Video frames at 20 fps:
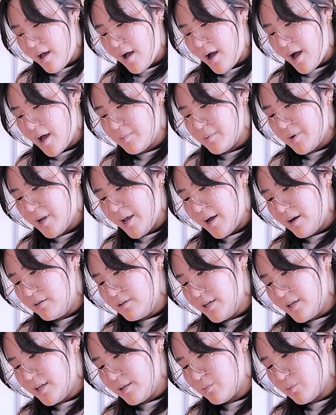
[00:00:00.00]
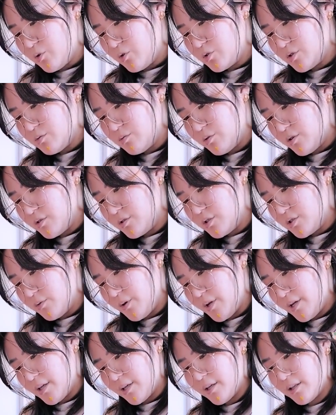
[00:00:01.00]
I'm now leaning more towards
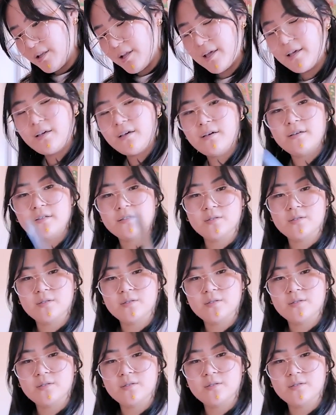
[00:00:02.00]
doing a